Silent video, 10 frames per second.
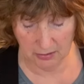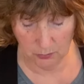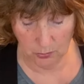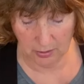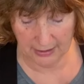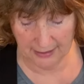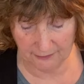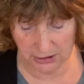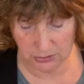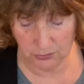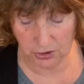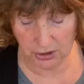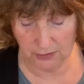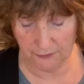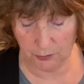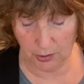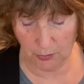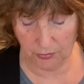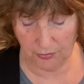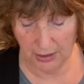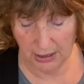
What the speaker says: or evolution of growth.